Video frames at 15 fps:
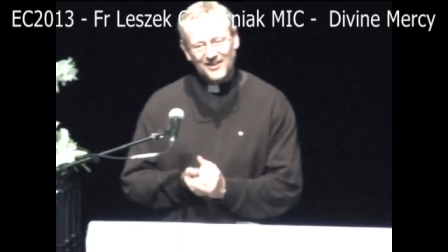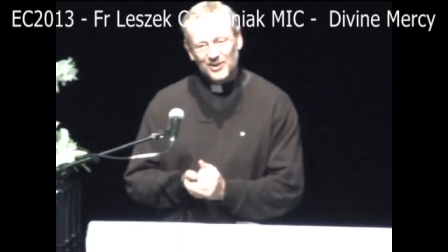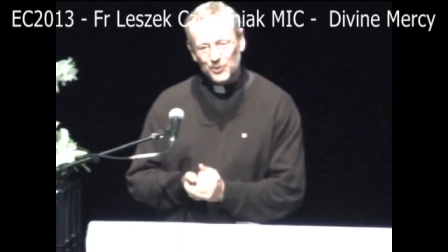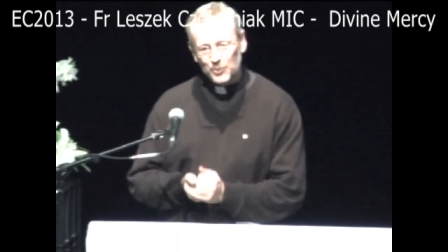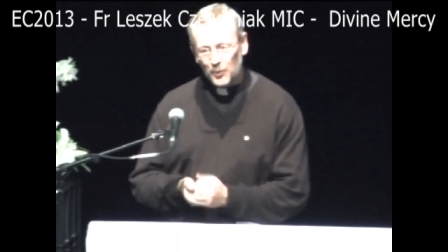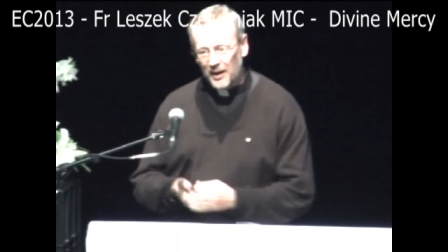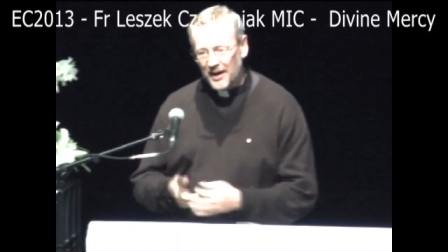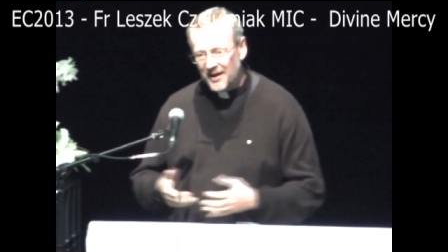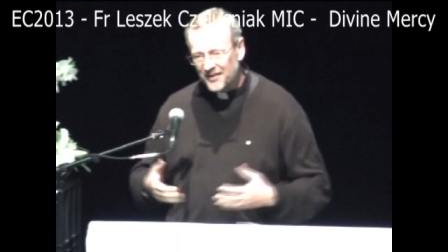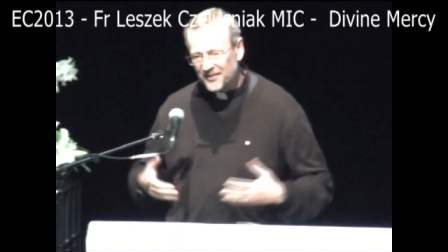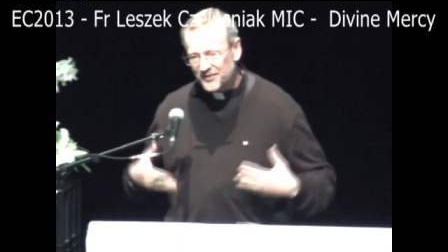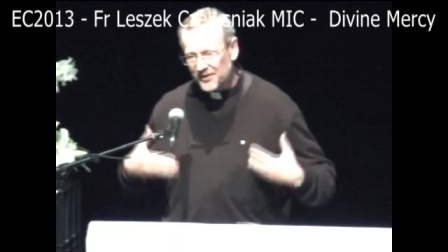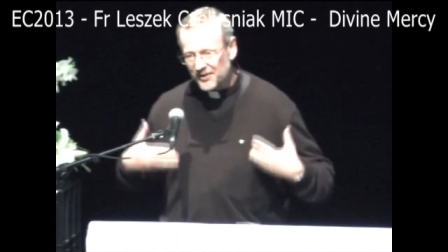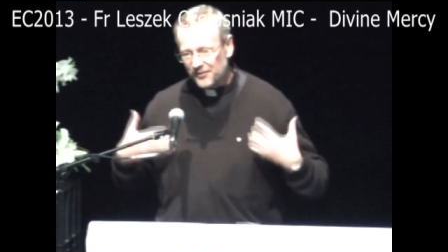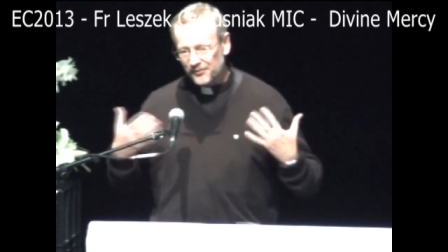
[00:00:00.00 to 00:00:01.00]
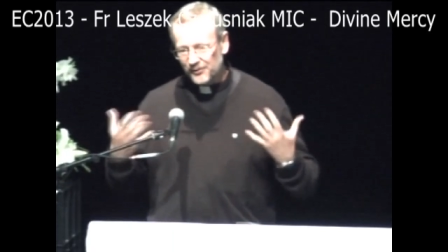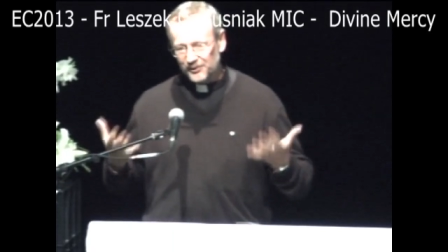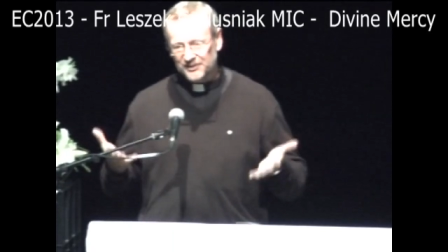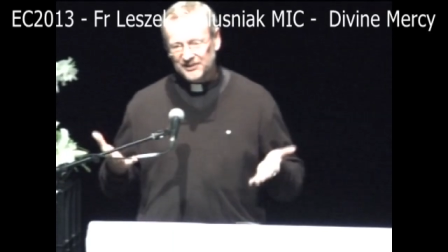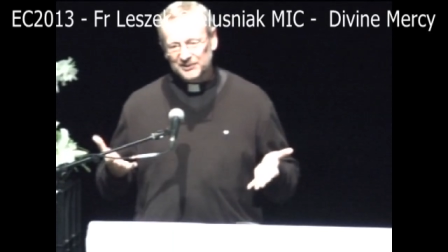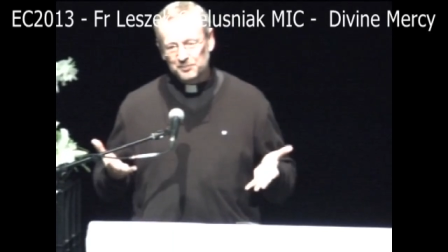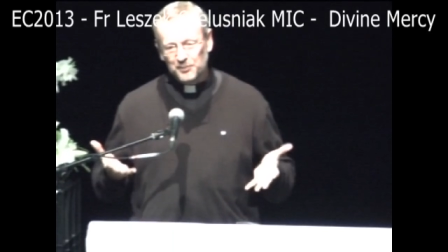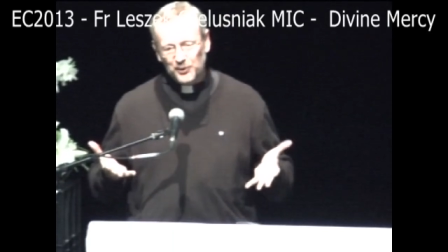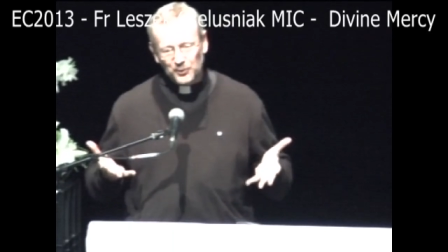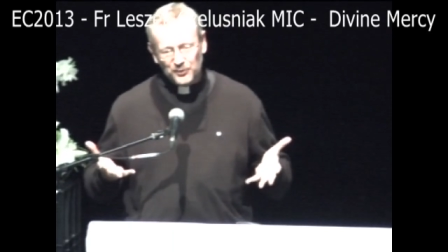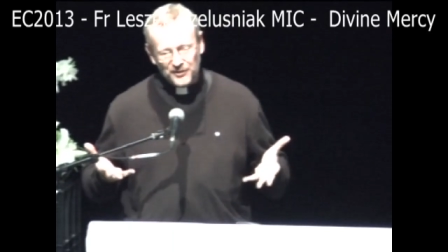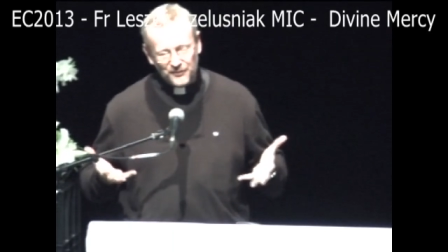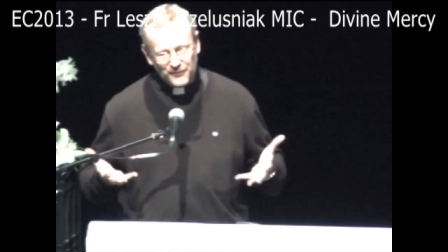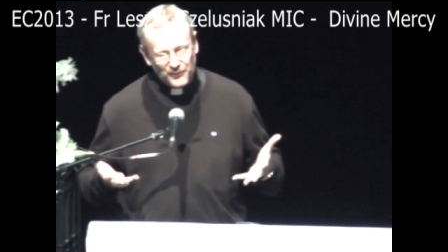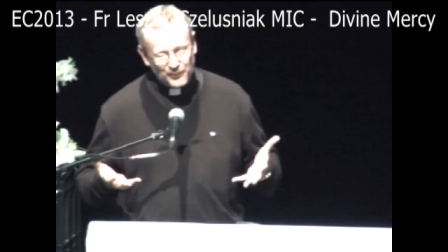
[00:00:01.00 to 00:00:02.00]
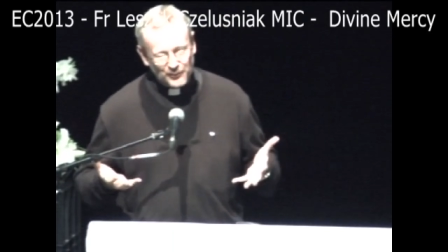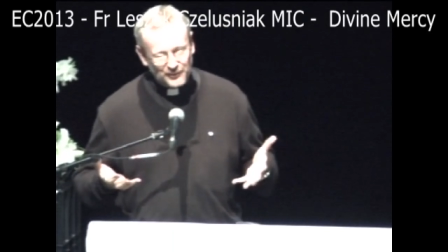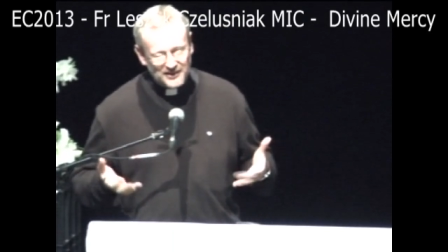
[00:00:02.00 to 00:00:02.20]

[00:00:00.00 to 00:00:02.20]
to enter for this beautiful